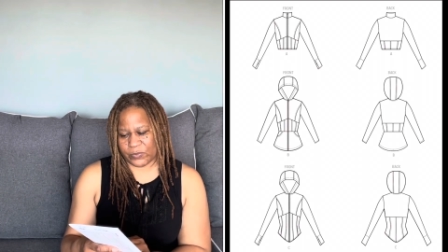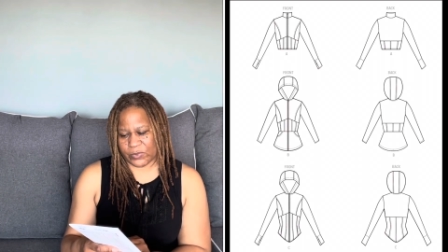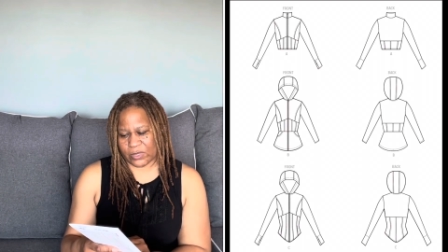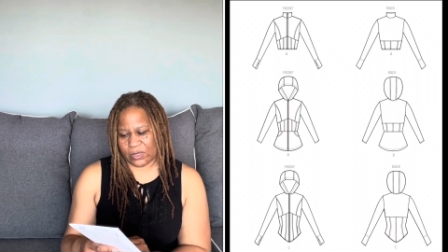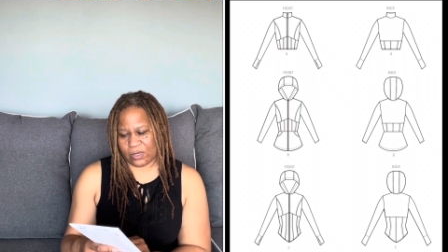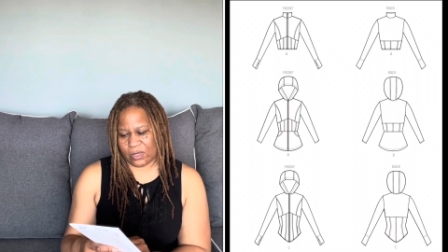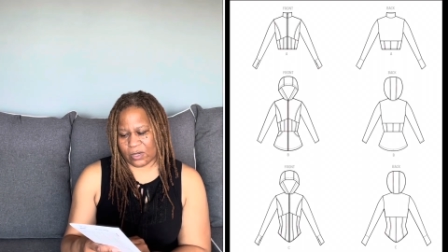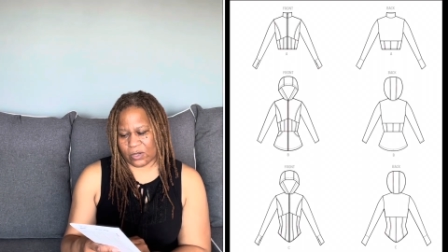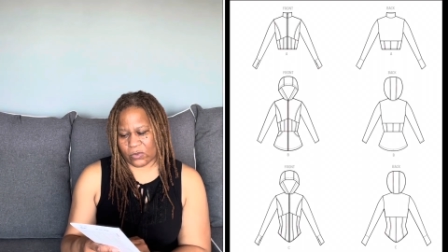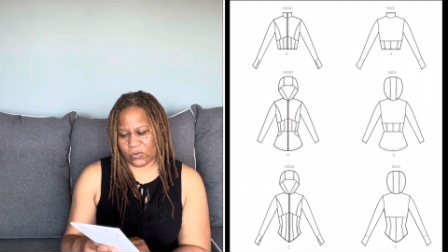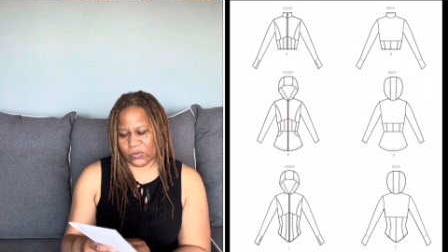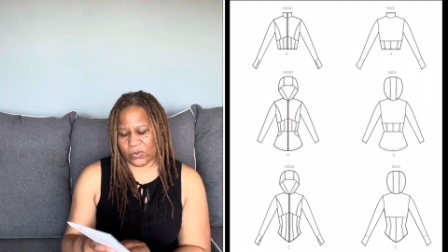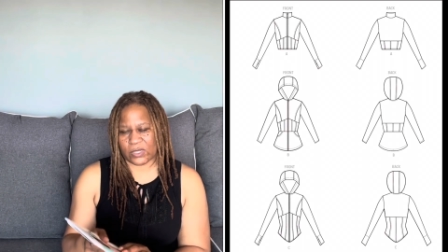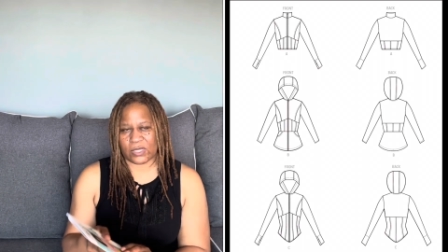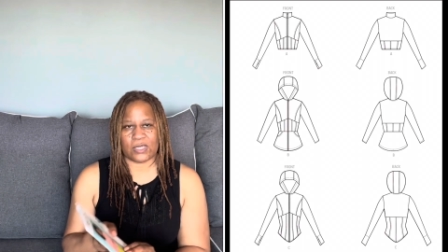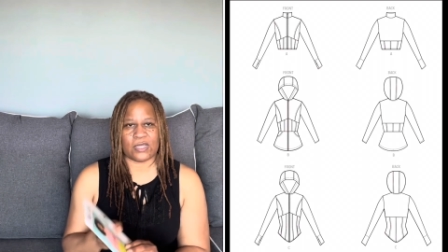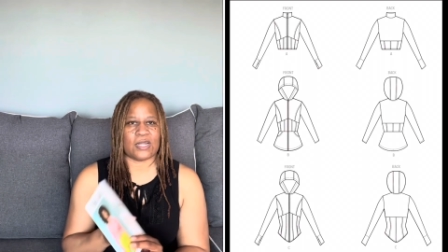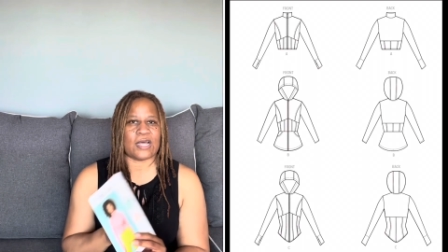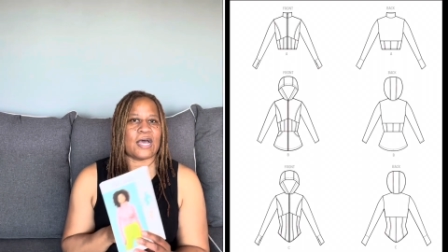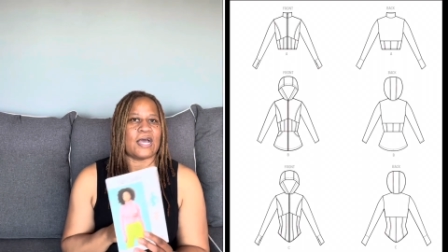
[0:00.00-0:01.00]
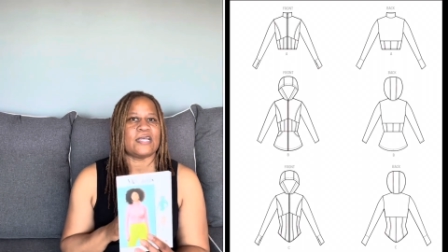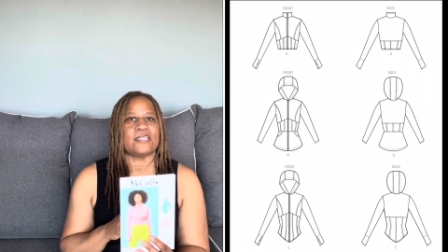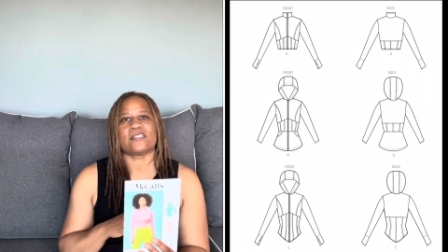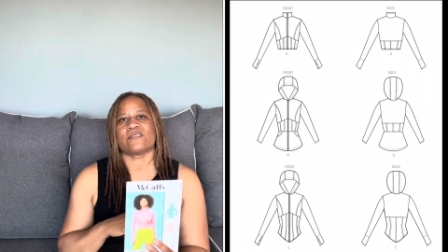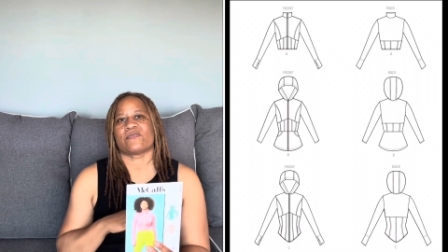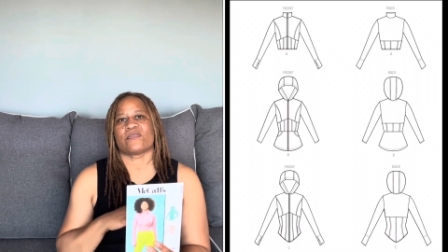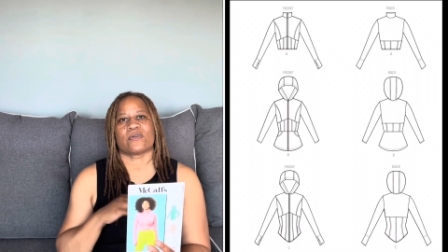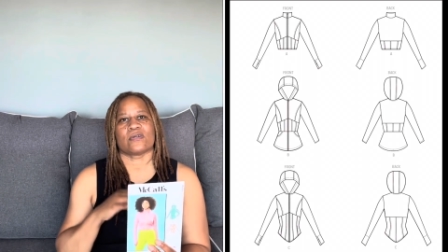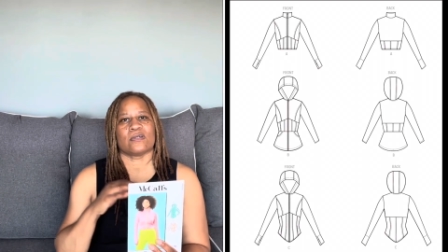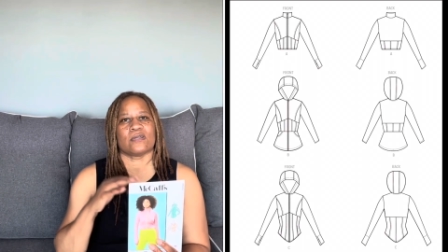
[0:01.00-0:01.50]
you know, really nice
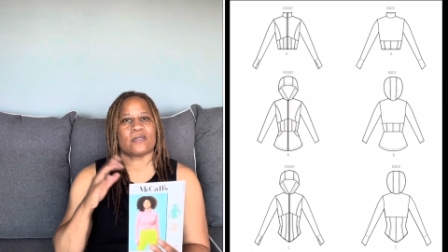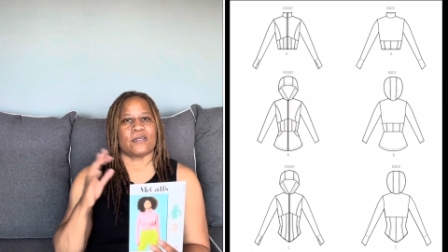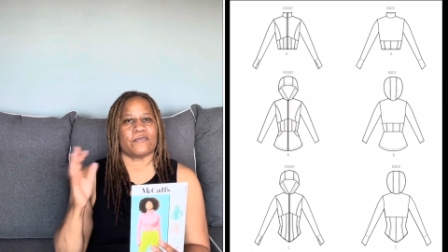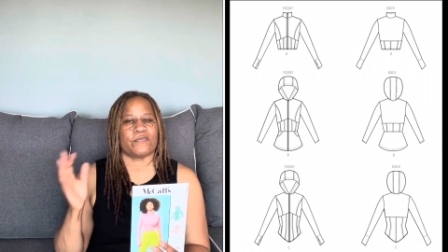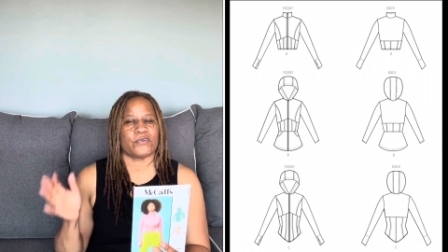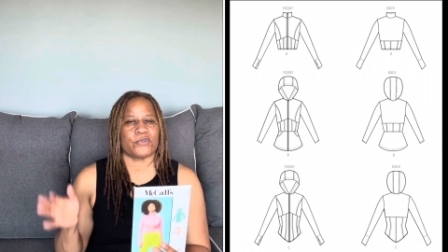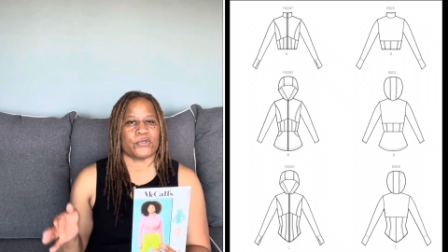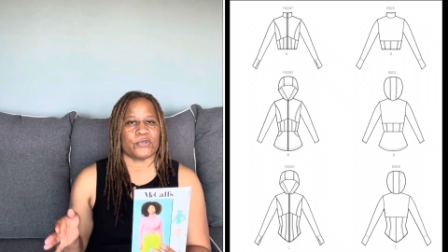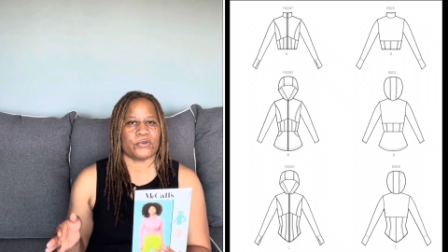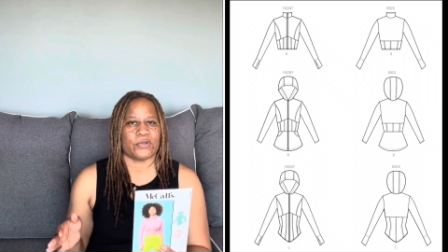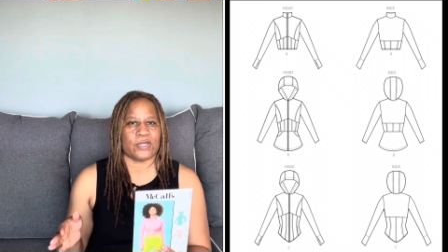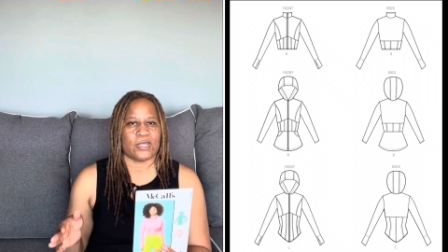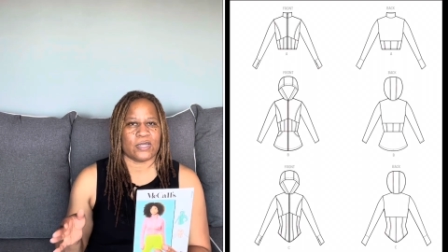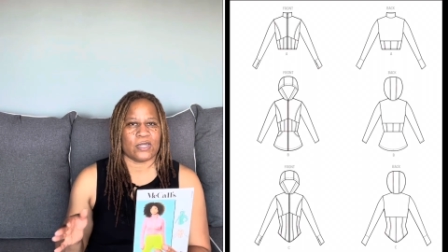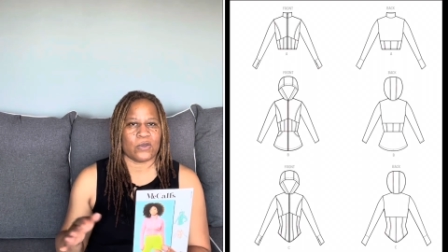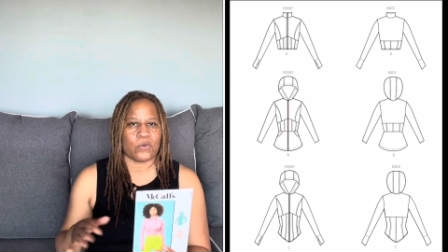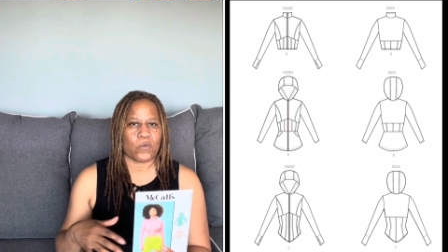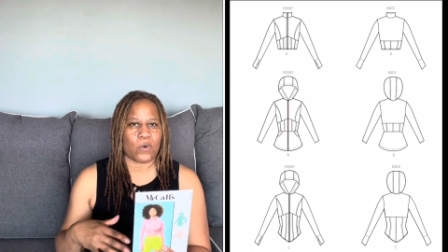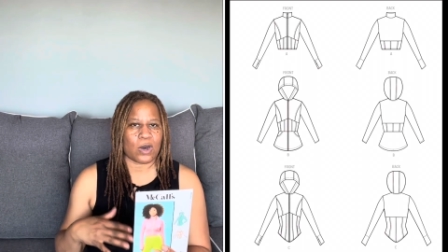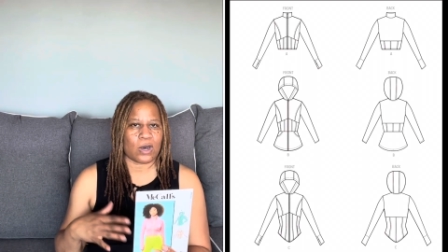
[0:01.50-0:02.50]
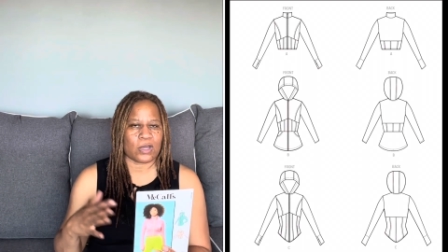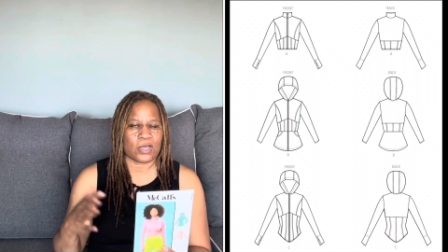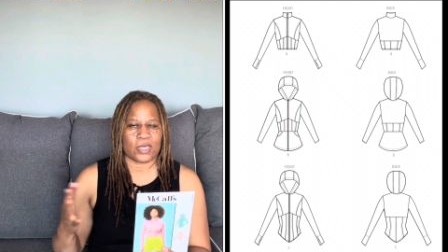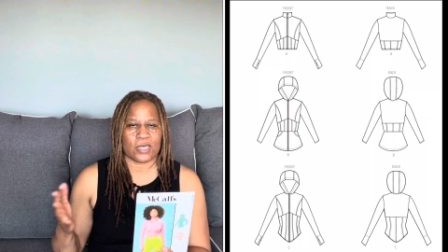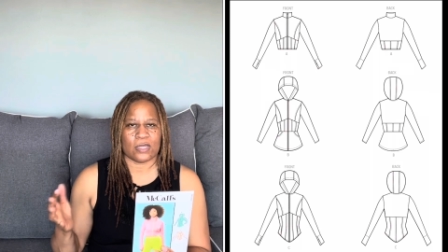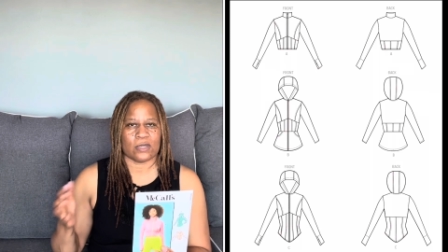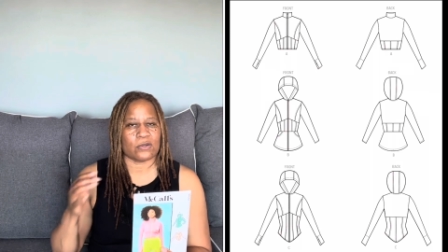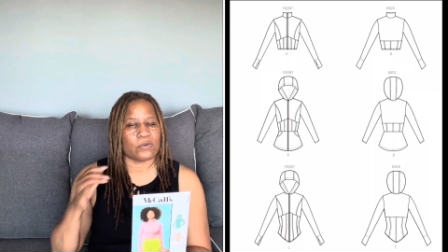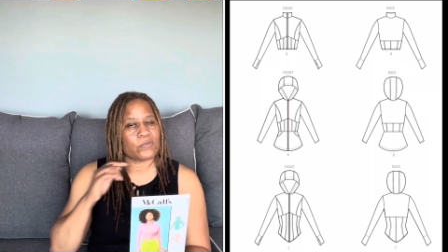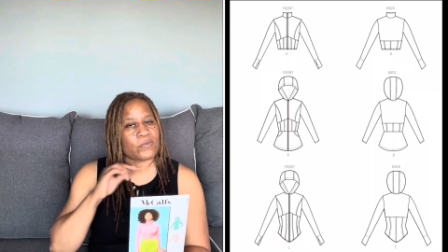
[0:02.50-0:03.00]
for if you're doing any
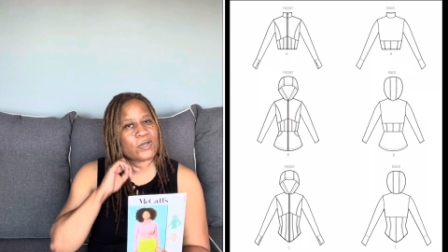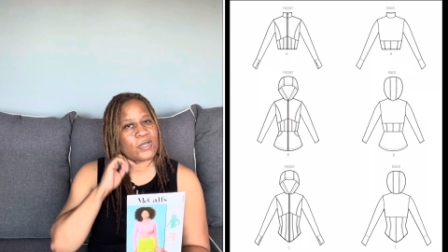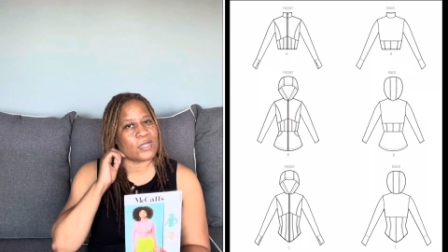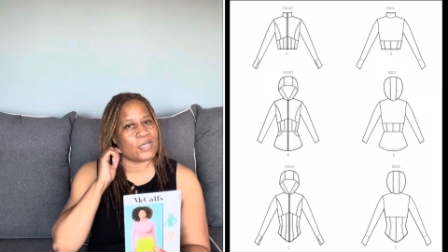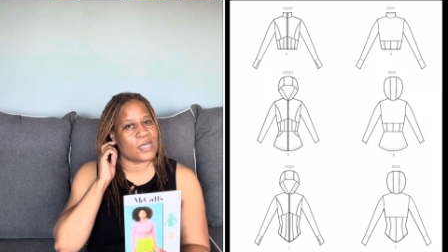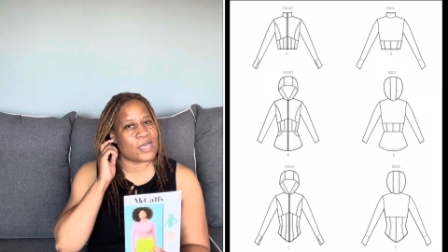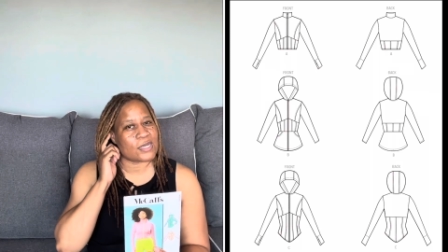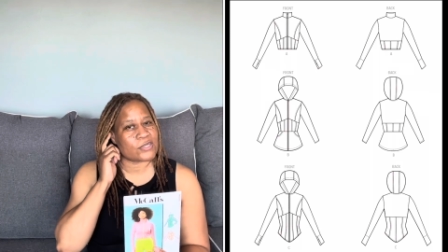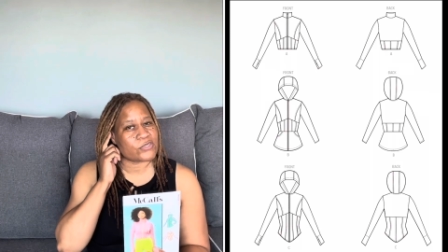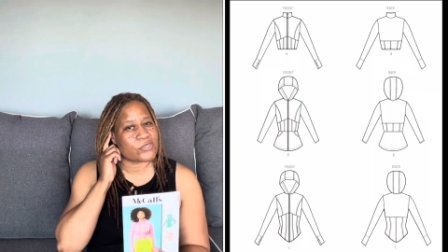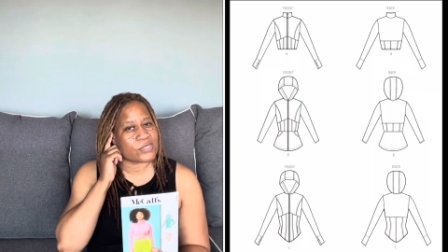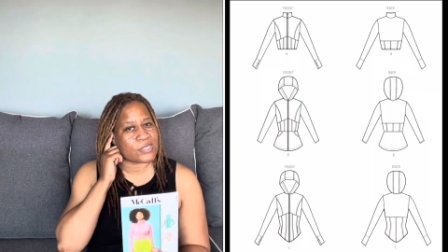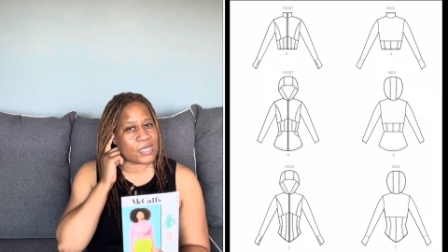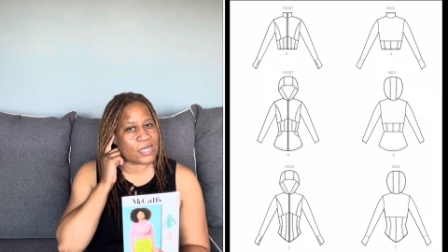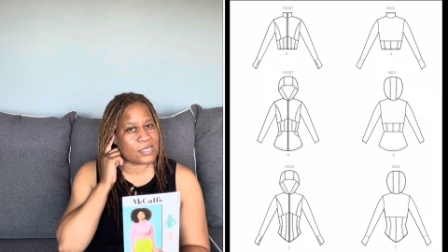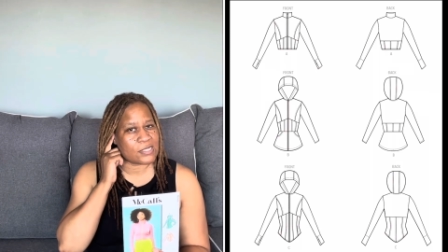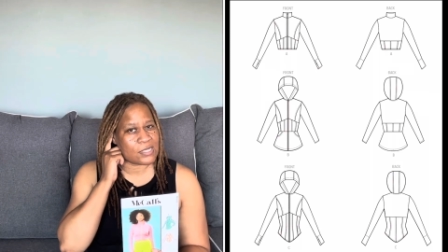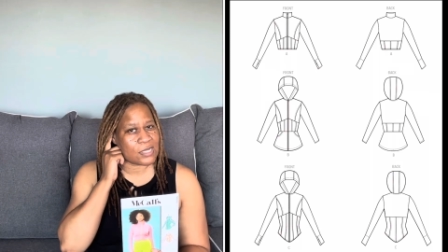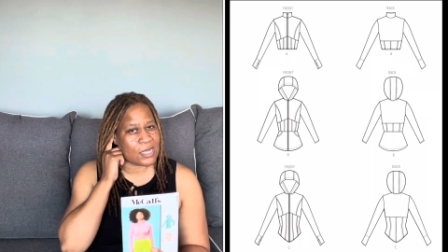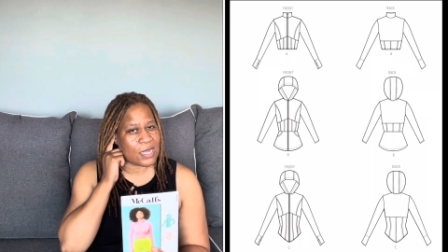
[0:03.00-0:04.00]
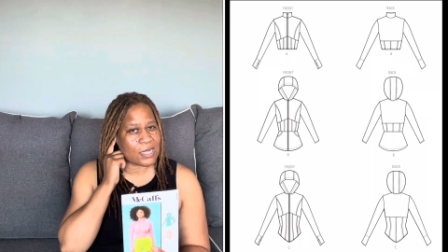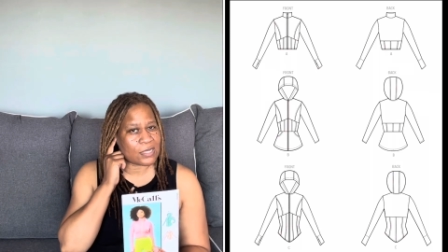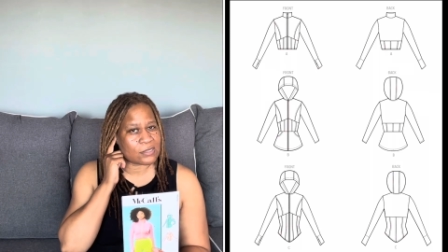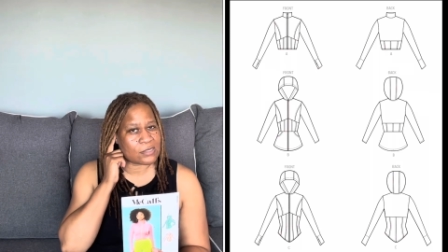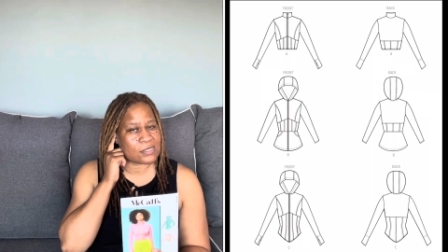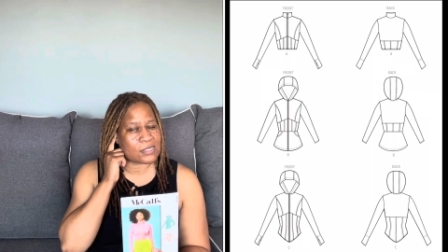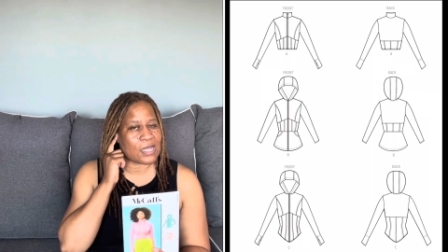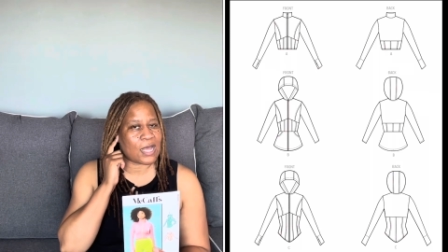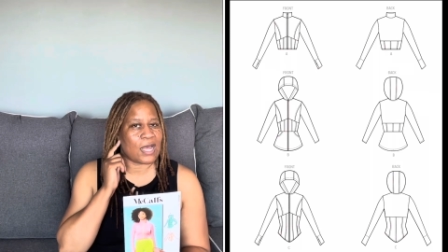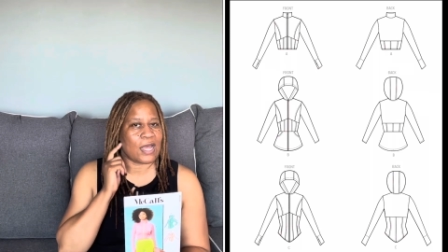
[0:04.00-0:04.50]
walking or running, exercising
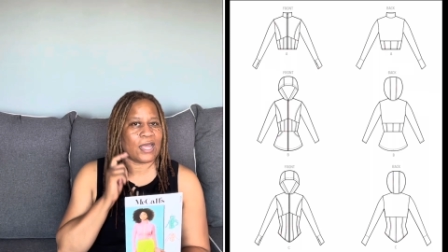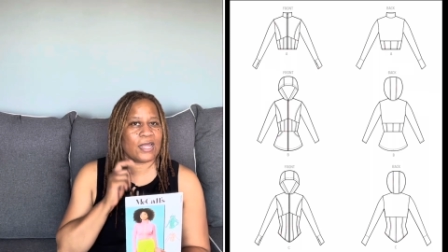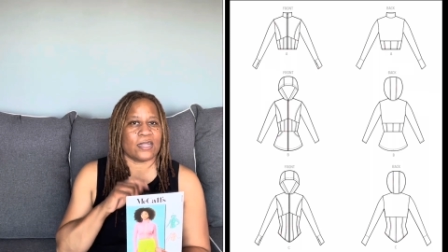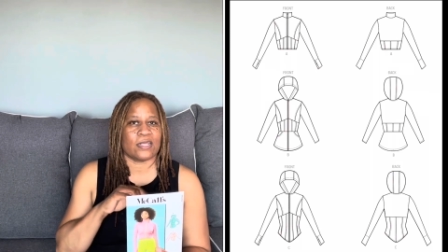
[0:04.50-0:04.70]
outside